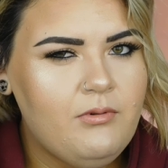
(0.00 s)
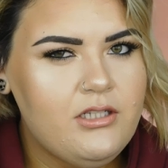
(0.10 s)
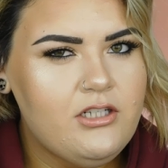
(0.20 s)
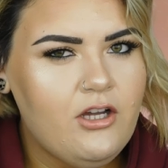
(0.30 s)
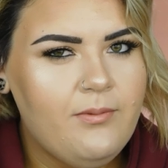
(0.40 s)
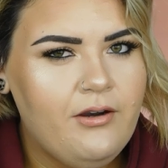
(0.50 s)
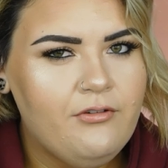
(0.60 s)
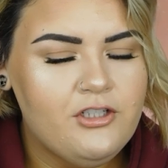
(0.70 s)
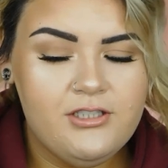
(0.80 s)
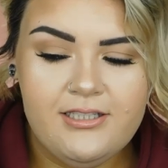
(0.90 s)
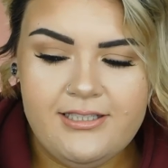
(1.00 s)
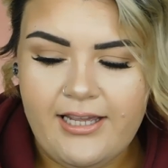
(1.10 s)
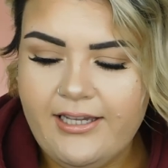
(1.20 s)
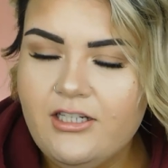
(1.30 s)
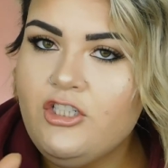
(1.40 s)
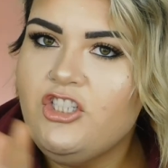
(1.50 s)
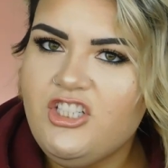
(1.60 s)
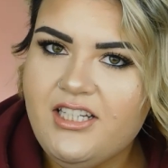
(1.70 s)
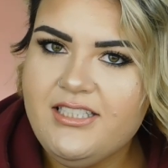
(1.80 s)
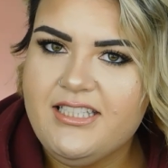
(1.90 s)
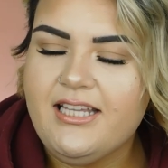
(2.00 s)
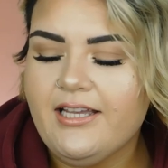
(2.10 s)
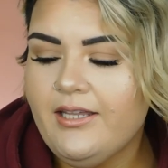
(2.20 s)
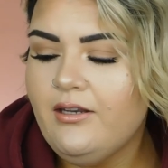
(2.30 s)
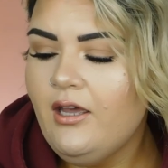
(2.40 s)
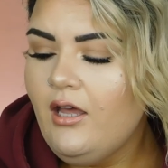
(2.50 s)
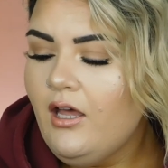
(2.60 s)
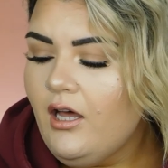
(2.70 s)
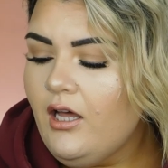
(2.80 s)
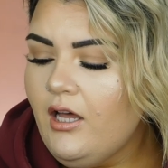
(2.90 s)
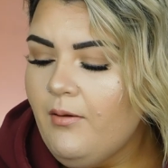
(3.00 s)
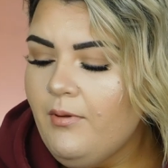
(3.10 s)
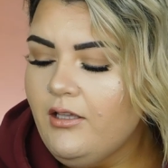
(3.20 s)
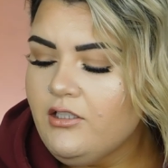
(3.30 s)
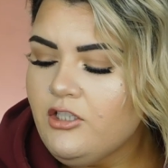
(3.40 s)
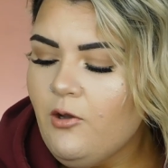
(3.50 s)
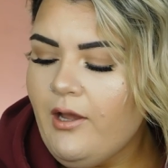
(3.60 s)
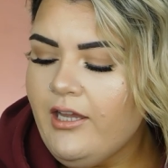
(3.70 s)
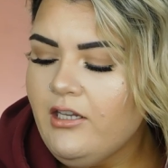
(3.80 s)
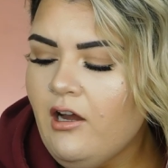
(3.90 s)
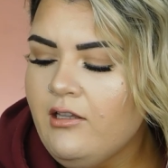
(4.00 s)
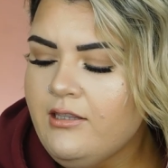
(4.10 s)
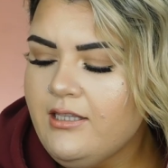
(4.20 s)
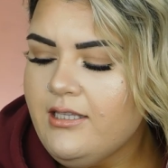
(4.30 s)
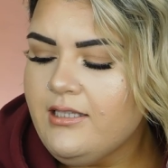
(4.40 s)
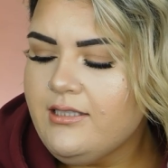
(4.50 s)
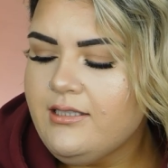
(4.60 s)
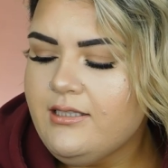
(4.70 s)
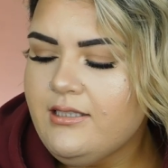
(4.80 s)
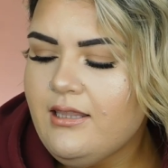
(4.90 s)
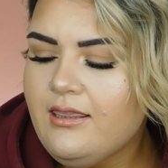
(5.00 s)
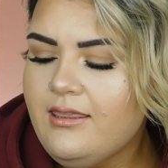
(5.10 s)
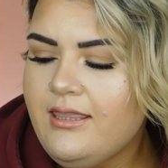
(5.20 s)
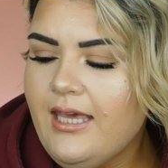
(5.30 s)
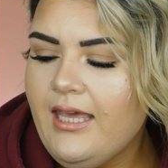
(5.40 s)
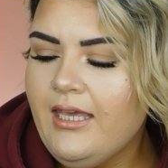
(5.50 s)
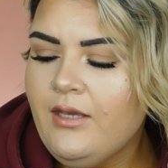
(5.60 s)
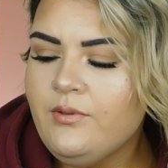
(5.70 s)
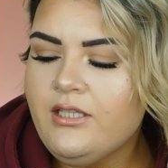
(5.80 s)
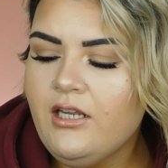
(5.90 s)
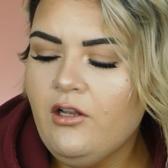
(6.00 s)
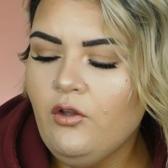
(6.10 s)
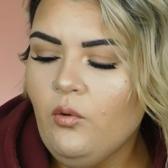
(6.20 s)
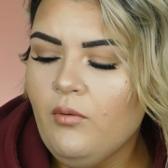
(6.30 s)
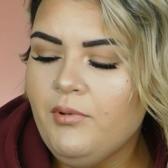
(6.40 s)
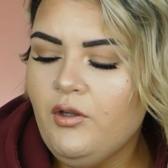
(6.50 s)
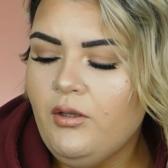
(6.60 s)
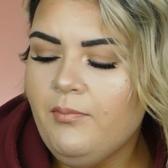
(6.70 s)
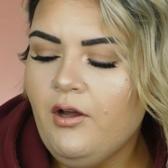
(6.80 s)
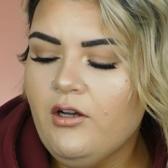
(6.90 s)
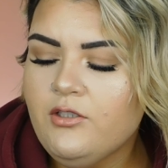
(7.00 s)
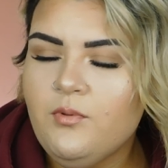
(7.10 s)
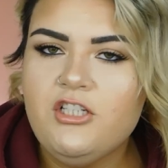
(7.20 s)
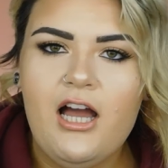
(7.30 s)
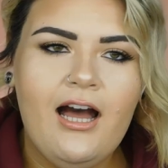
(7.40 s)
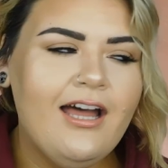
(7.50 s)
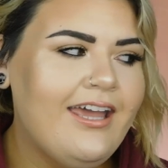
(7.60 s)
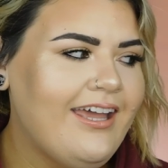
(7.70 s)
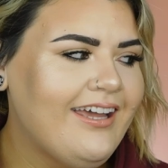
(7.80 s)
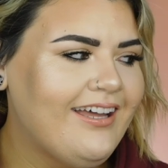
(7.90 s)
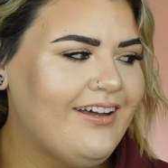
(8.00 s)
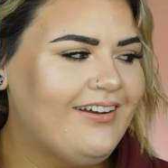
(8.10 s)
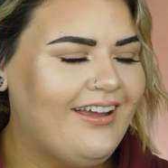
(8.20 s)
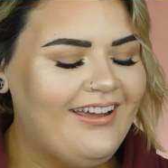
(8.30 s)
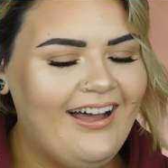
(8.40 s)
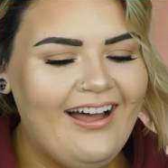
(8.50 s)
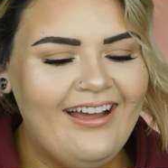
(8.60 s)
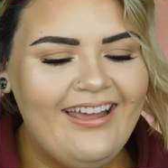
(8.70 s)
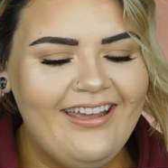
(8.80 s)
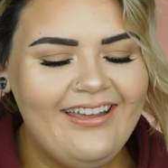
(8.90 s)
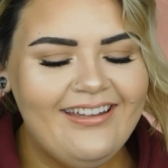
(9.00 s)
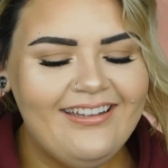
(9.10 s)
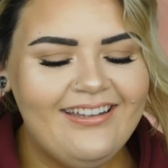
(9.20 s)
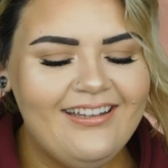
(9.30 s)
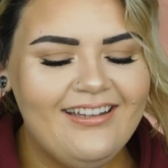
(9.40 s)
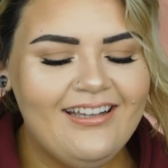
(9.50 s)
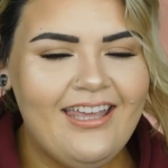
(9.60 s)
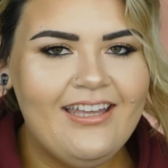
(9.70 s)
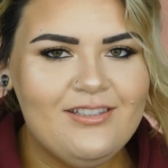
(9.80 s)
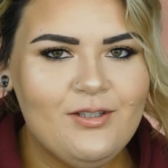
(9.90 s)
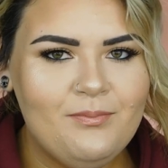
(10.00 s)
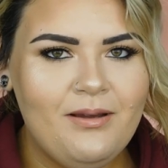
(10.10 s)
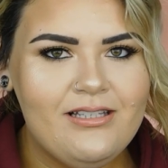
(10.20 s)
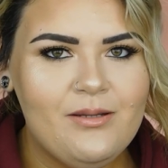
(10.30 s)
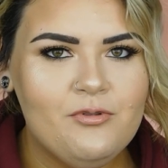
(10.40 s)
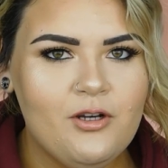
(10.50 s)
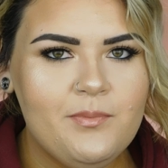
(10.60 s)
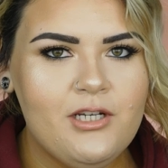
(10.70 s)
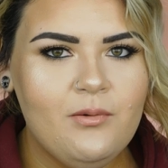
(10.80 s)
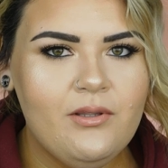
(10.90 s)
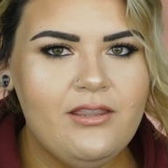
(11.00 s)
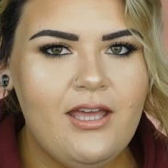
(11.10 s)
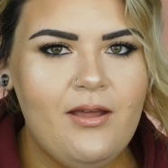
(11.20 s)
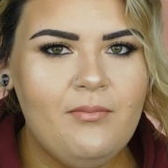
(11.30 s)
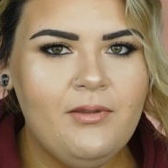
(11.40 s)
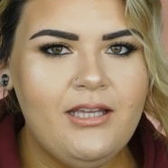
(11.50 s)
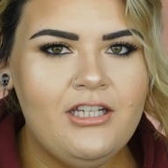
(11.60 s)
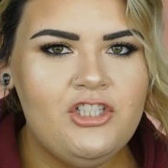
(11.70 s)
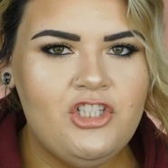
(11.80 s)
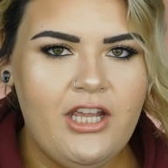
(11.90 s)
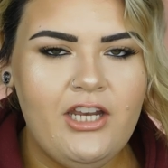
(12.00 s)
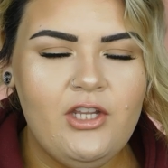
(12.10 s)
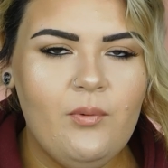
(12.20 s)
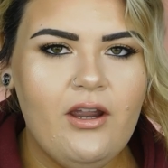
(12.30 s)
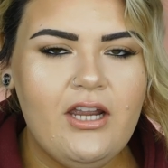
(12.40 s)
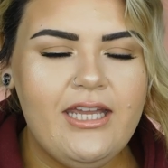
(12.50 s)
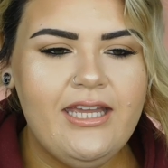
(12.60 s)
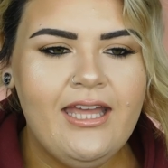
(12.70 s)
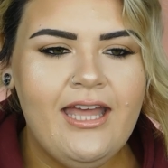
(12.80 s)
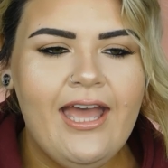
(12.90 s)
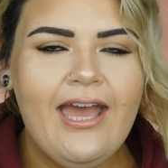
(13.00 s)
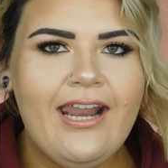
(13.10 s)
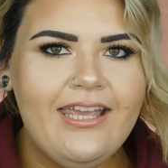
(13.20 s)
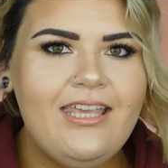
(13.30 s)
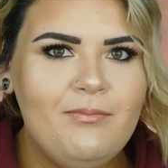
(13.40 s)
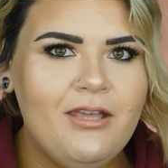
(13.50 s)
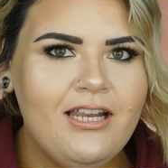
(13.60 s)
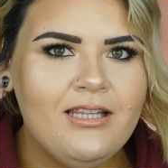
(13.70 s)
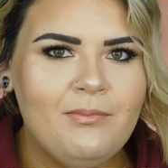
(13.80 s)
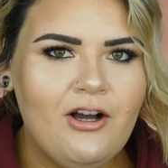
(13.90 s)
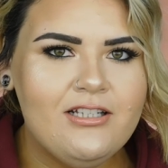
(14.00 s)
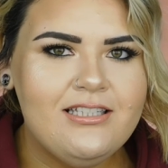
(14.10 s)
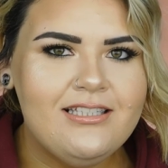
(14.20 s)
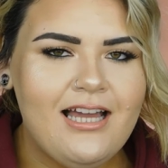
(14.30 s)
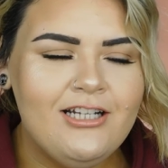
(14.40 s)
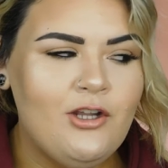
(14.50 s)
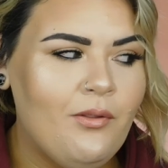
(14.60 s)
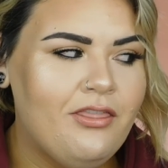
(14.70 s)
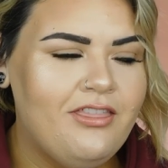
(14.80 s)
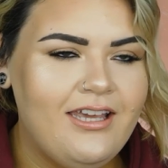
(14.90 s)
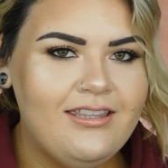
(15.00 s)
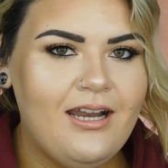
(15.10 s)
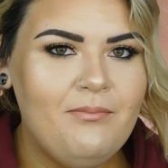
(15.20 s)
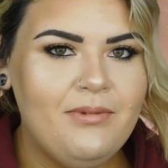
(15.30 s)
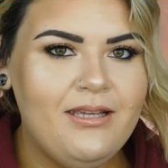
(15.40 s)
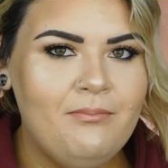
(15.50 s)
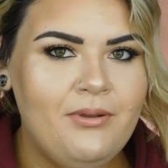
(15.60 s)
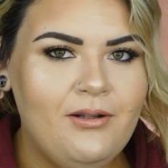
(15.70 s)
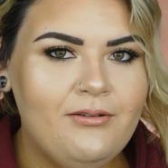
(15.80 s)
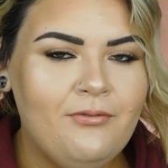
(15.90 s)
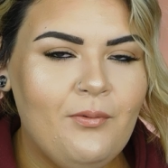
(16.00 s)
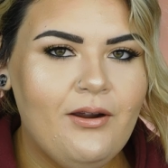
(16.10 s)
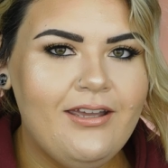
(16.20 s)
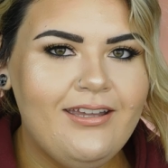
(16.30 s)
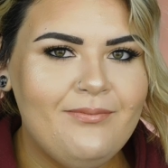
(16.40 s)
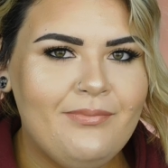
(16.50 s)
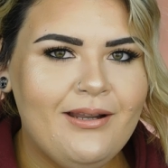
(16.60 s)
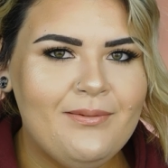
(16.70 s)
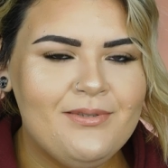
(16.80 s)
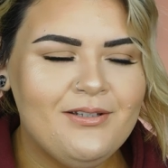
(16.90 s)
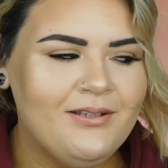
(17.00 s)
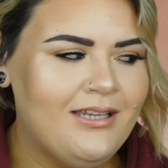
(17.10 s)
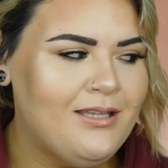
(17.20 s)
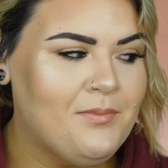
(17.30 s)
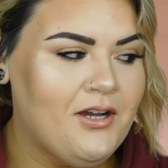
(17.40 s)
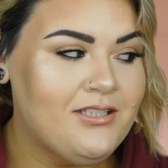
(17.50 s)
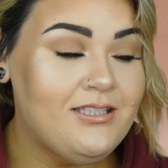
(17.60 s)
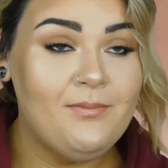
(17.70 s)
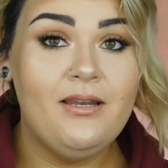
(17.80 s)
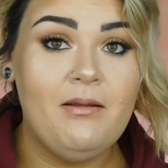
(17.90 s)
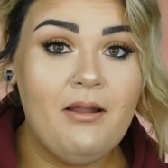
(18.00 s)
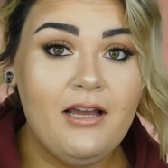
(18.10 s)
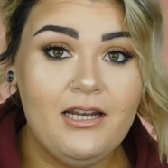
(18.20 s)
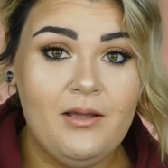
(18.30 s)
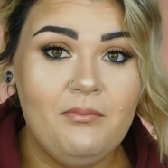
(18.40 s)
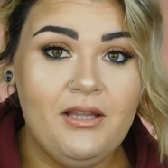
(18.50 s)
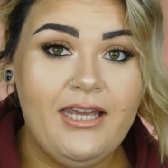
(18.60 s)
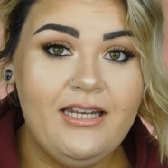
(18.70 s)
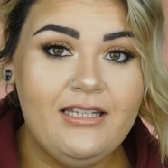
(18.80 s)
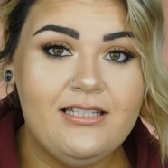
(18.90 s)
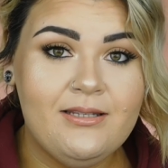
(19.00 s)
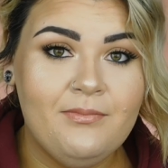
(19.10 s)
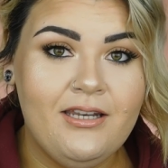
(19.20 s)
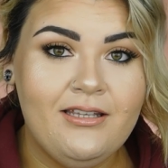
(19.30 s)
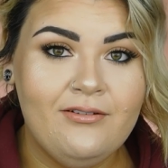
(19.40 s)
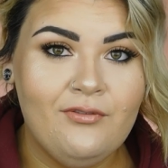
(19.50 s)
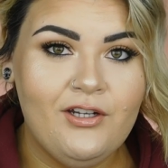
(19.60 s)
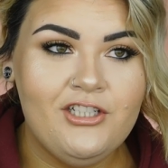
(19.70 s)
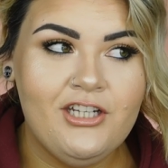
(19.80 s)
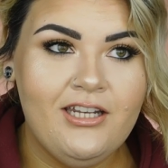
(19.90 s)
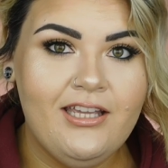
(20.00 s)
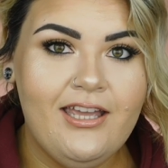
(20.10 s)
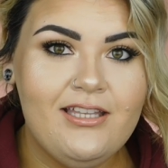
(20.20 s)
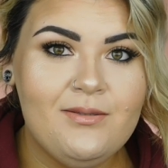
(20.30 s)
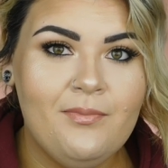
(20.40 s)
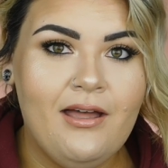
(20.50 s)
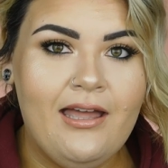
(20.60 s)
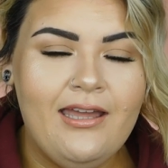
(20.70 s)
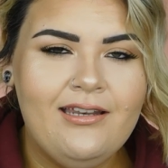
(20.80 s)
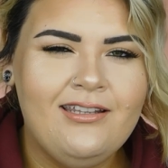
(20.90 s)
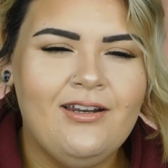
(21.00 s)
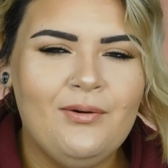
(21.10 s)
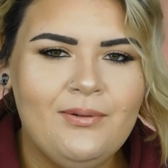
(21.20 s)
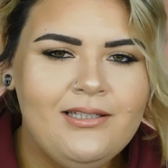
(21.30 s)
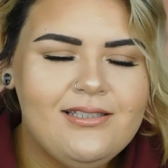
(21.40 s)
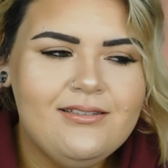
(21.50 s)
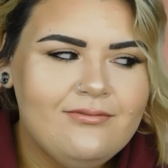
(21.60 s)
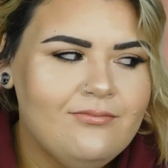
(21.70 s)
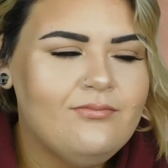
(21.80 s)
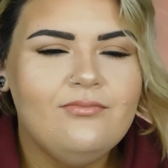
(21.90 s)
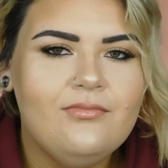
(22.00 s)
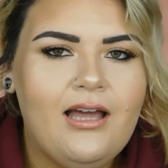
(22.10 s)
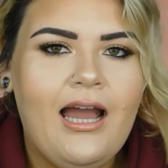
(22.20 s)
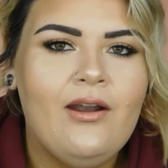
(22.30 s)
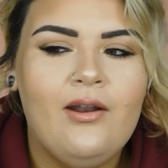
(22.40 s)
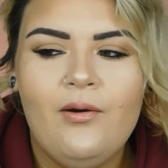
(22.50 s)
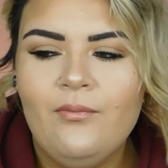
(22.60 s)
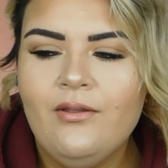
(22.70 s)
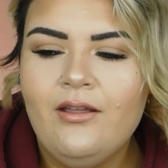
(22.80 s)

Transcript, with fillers: I'm going to talk about it for just a second, just a second. Um, so I had gotten this thing. It was in an Allure Beauty box, which I, okay, I canceled my subscription with them in January, and I keep getting the boxes. I don't think that I'm being billed for it, but I'm still getting the boxes. I mean, I'm not going to complain because I'm getting free shit, I guess, but, you know, it's, I don't know.